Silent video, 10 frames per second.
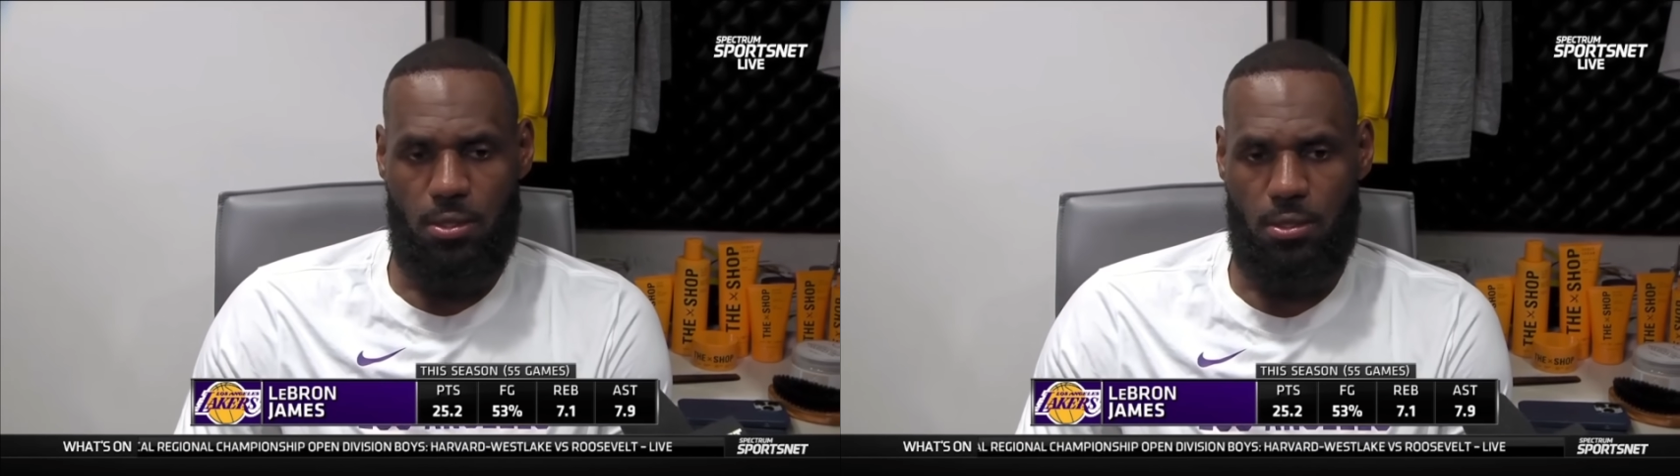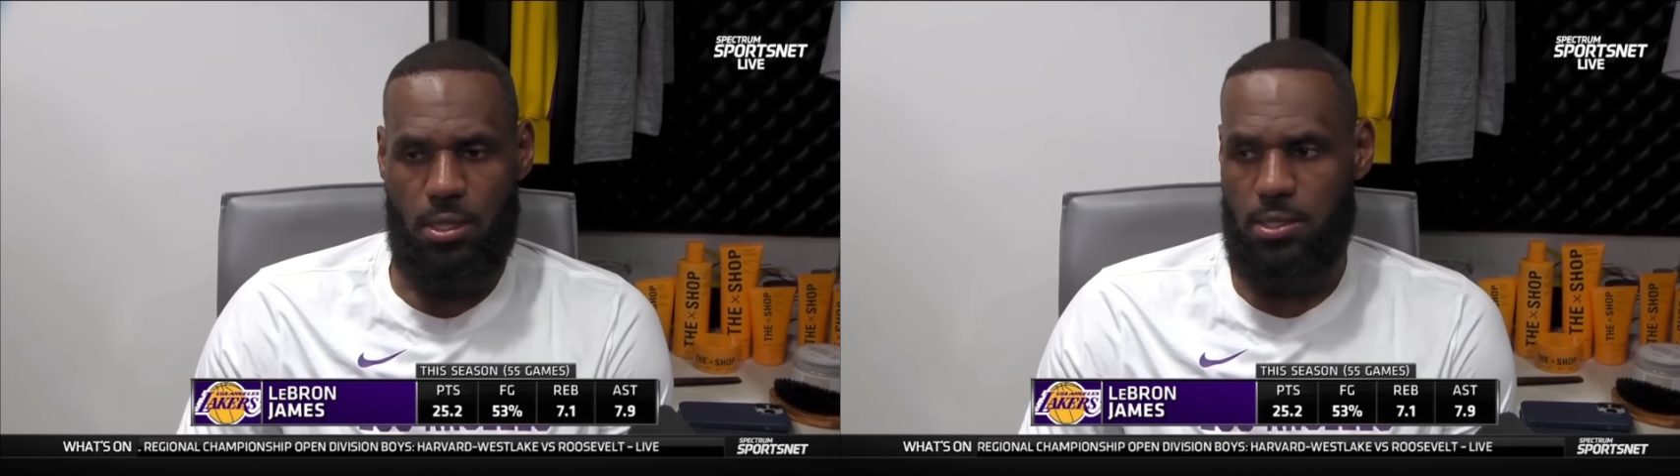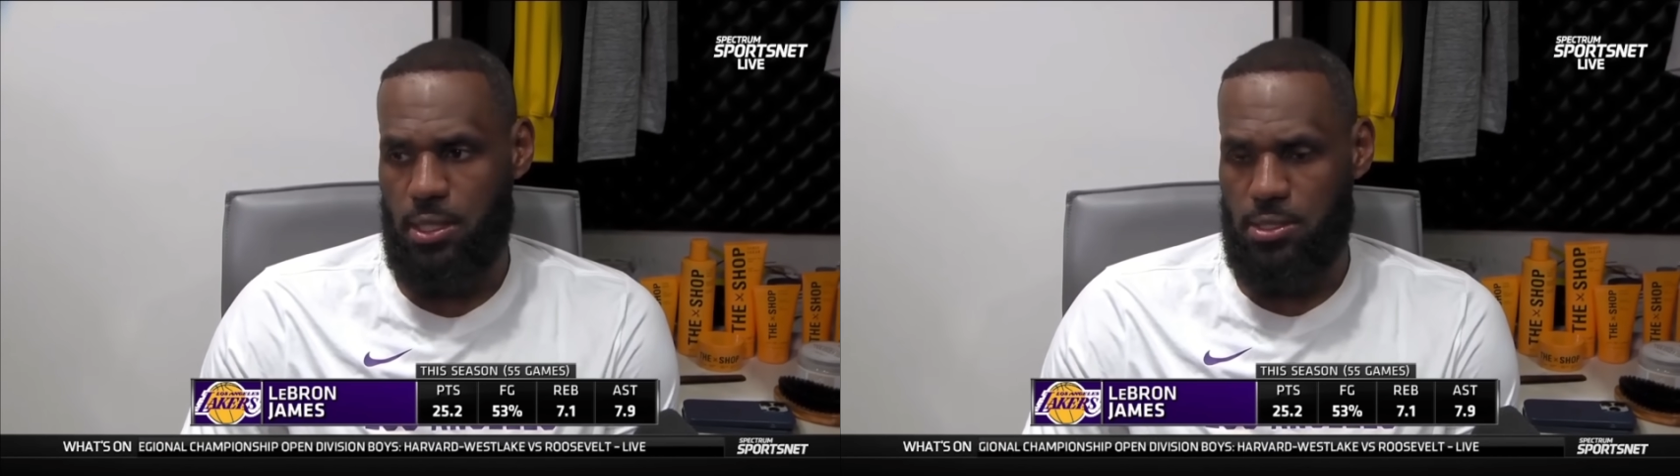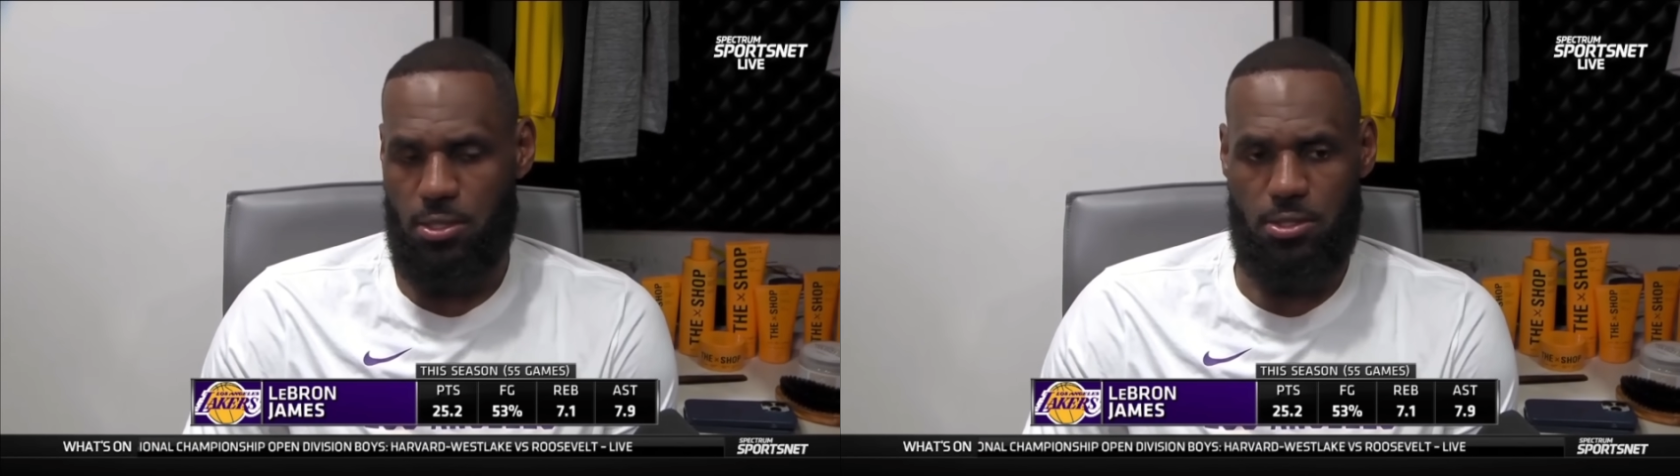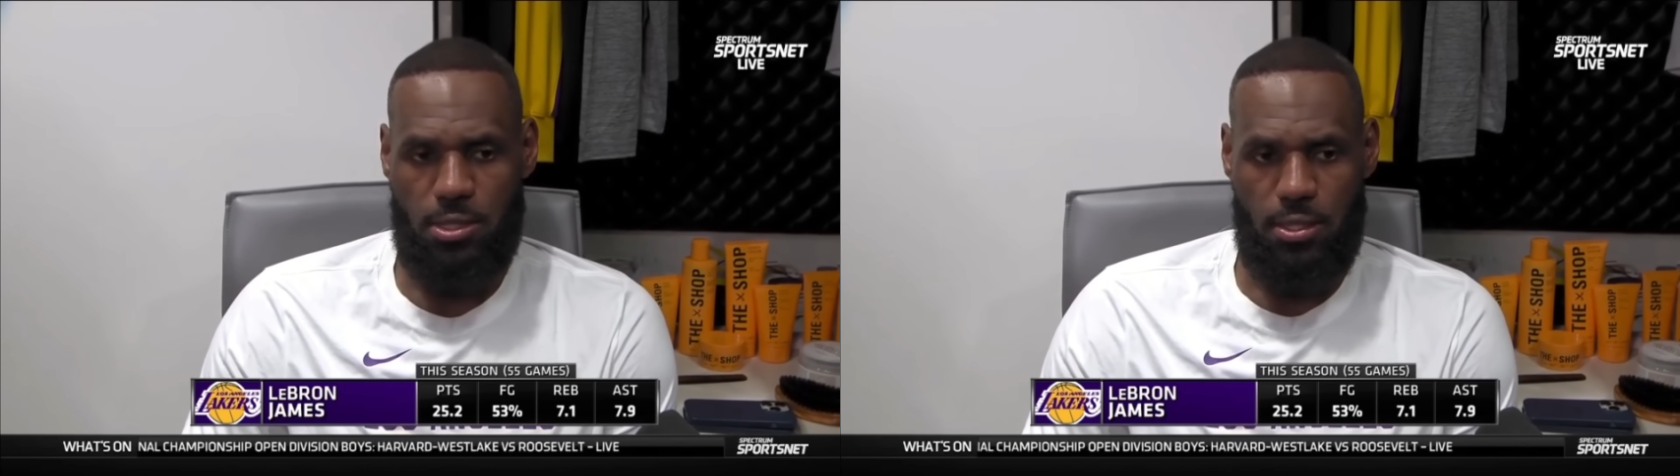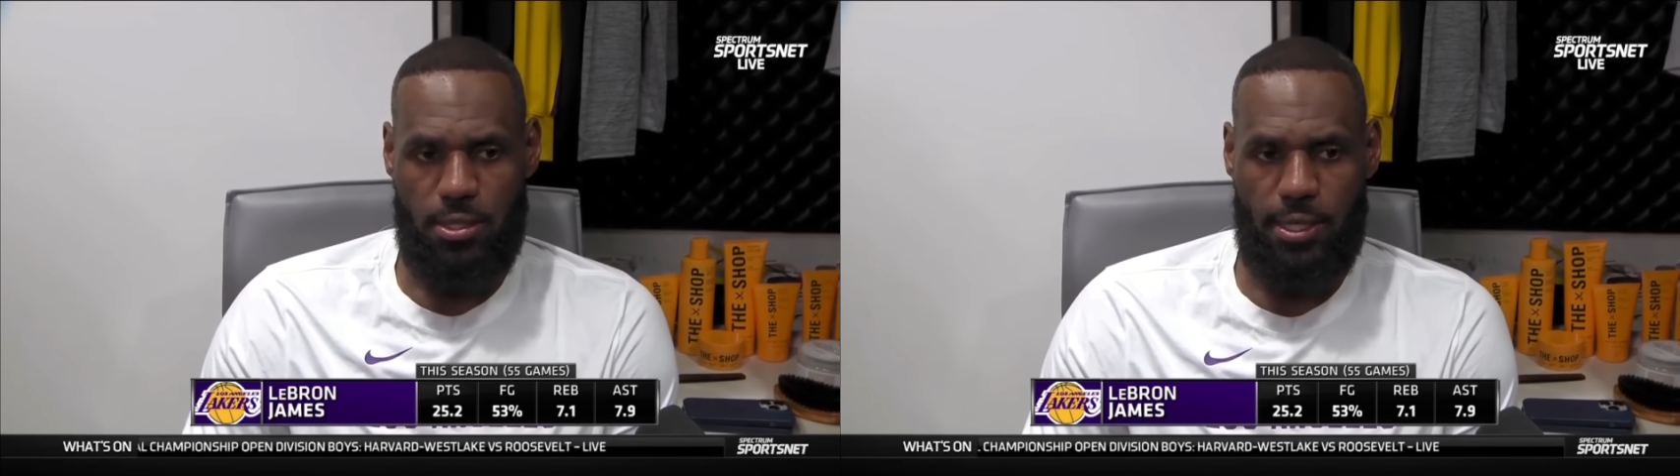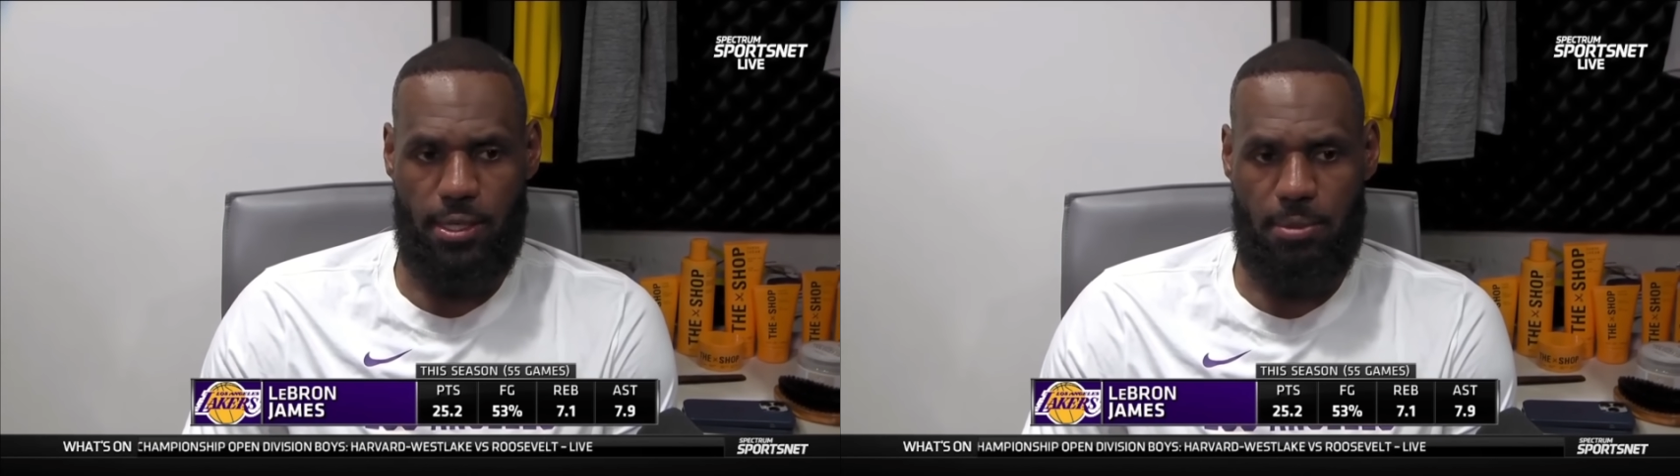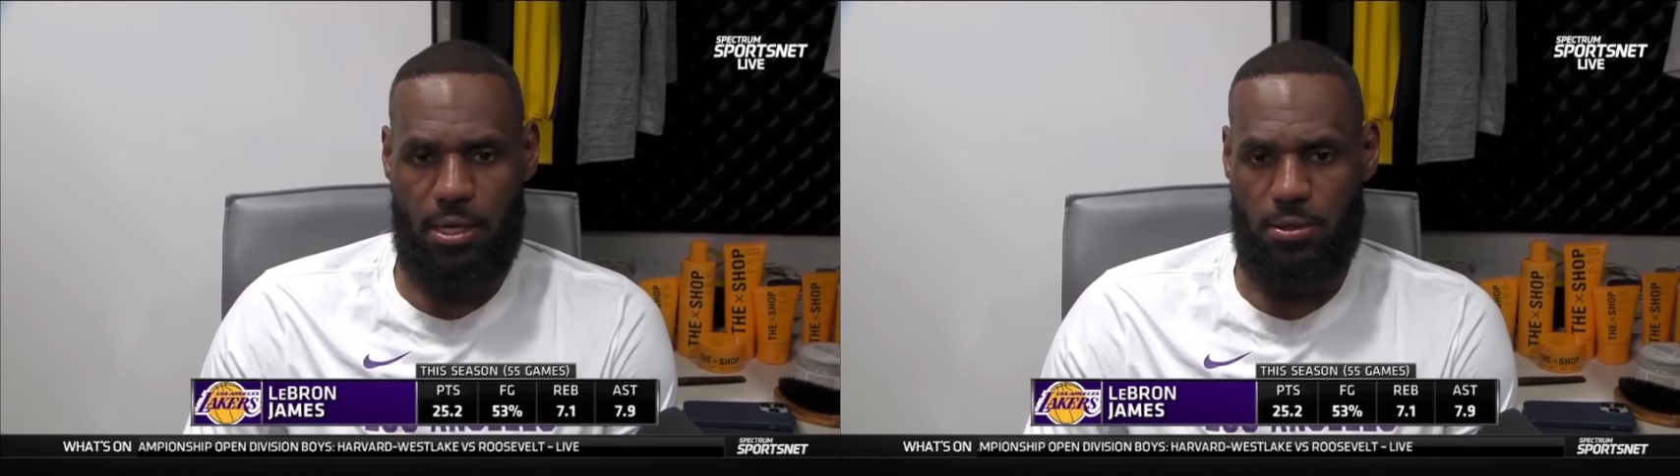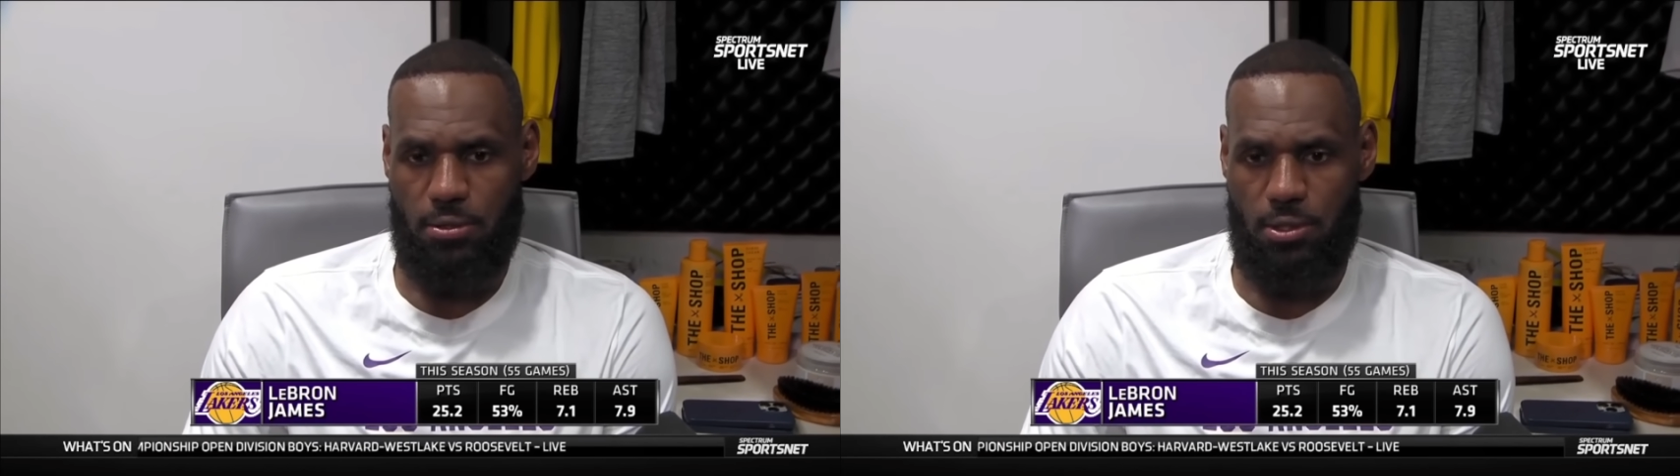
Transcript: and I think I talked to you the other day about,